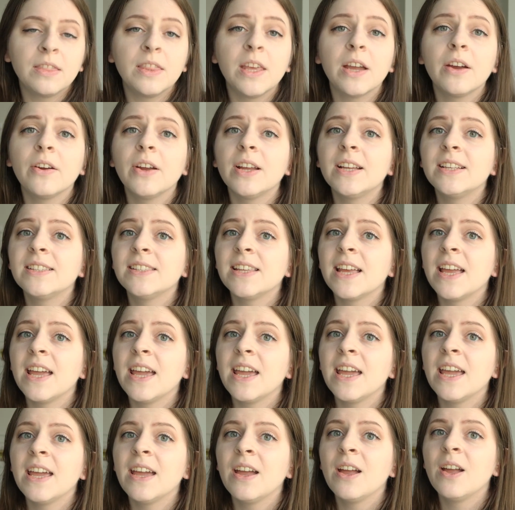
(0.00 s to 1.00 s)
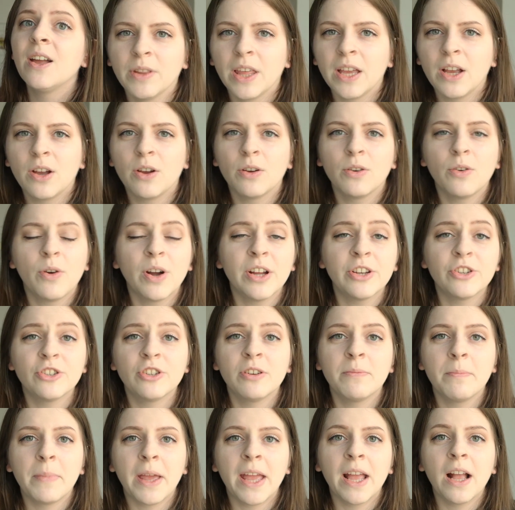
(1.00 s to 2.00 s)
there is a
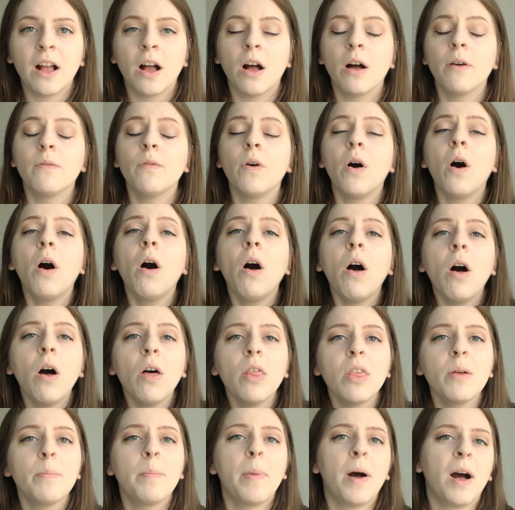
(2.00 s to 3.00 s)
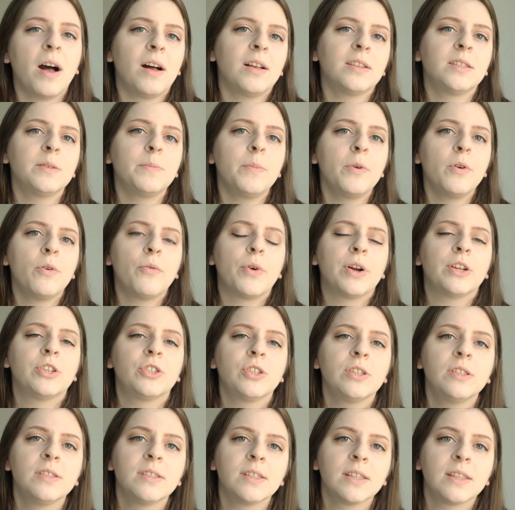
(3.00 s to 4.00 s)
question bank of all the possible
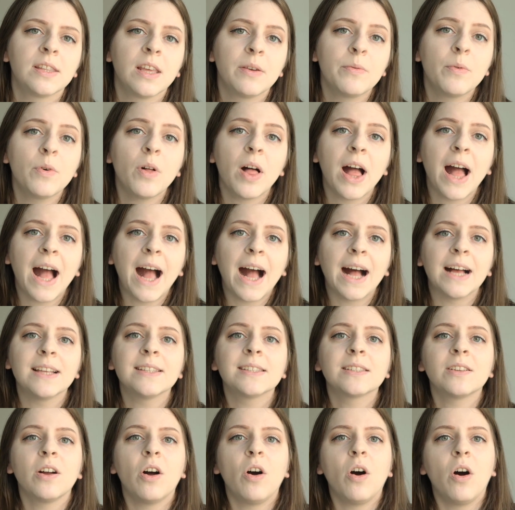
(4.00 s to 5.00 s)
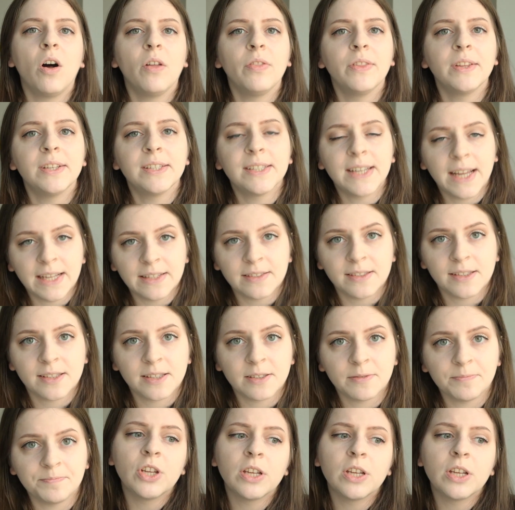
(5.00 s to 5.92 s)
questions that they will ask on the test.